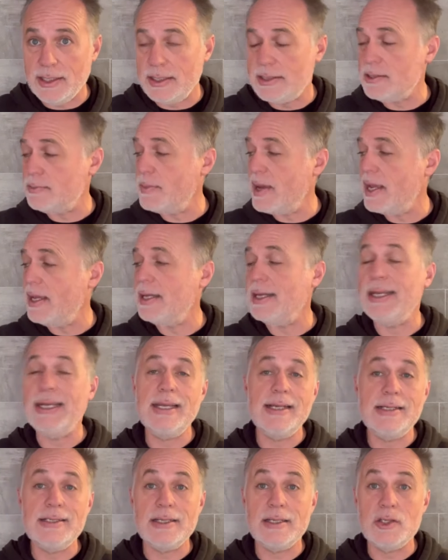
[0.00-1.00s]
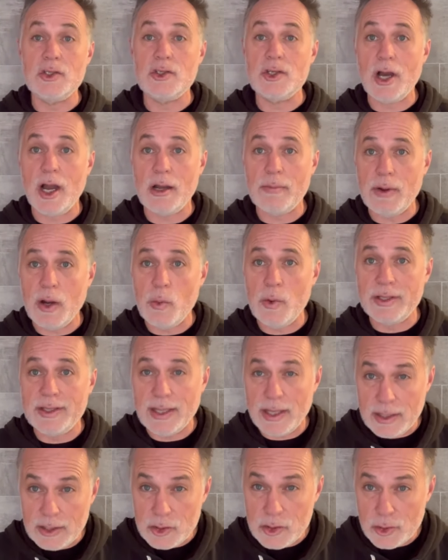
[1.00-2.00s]
Let's make it easy to talk about what
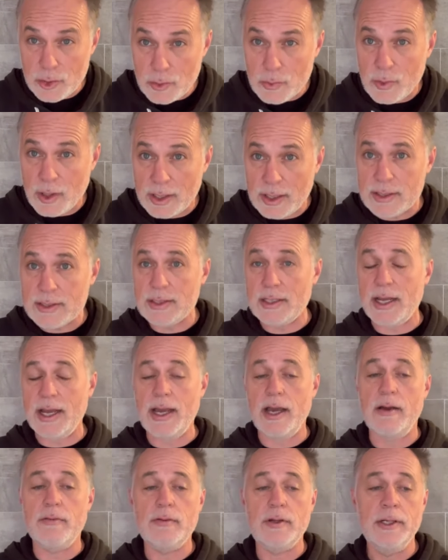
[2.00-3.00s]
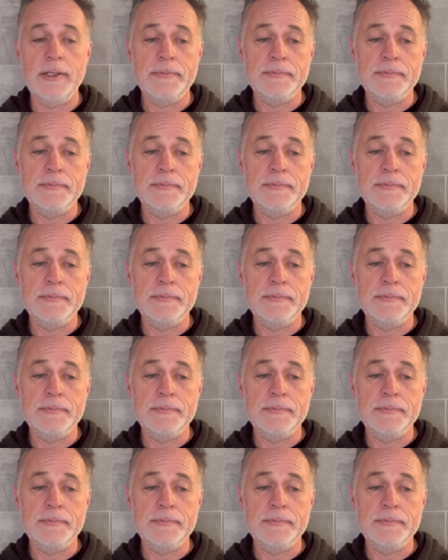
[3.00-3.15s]
they do want us to have.